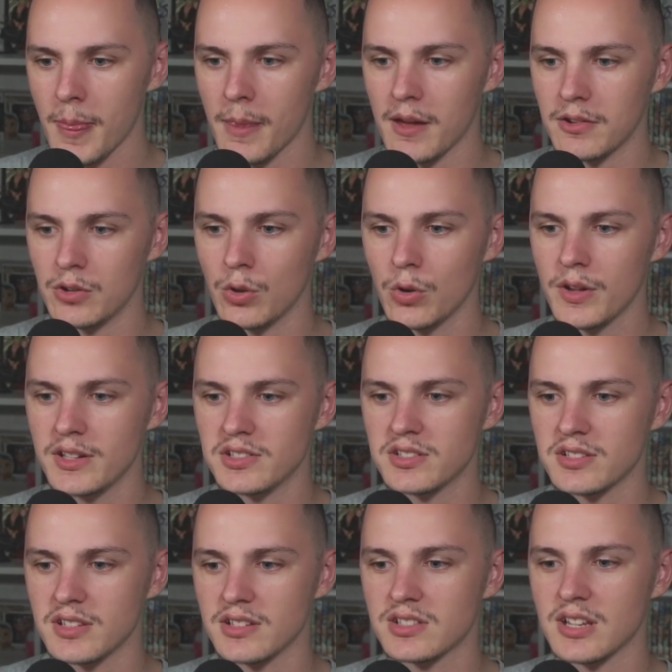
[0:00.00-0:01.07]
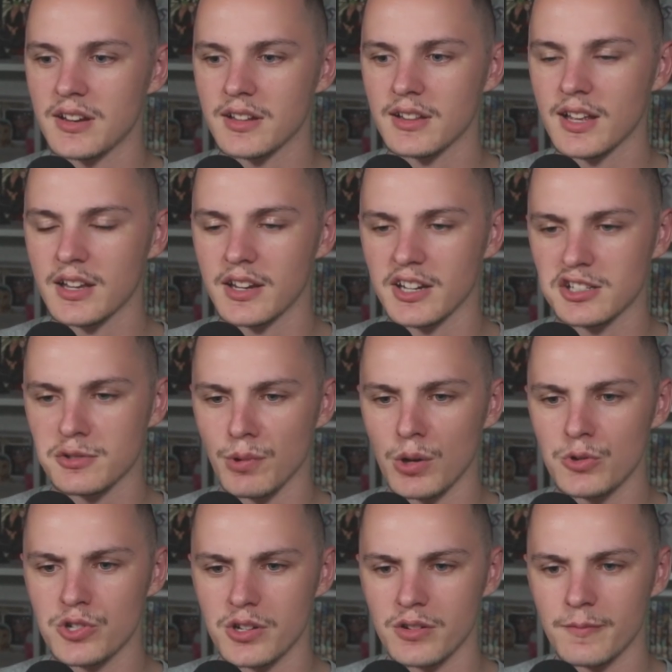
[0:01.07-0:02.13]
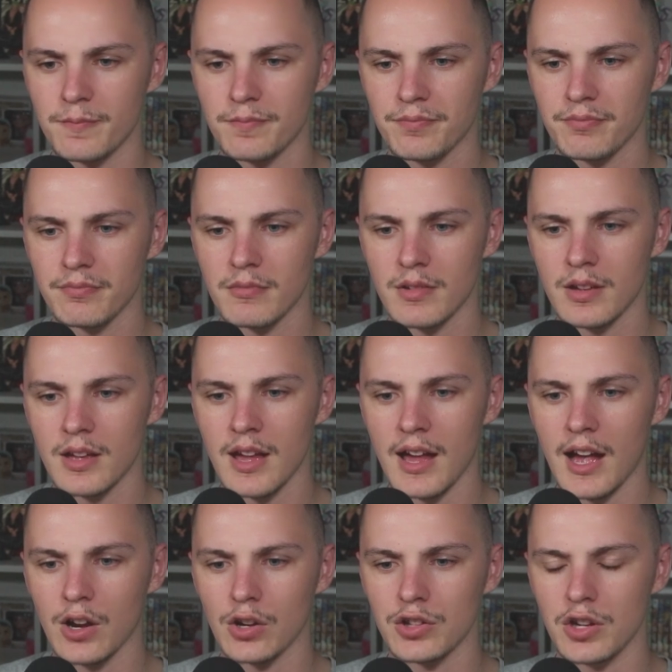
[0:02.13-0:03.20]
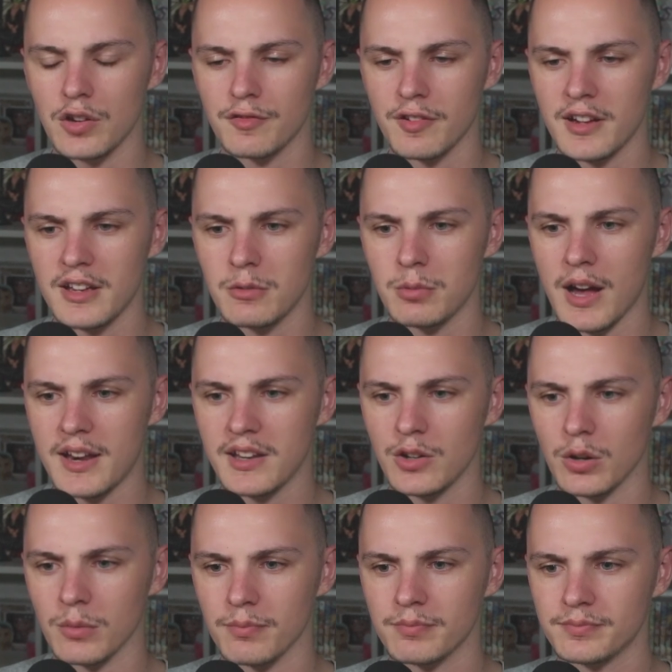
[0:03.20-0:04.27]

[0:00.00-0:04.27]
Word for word: That noise, it sounded like an explosion. Hang on, you three, we're heading up.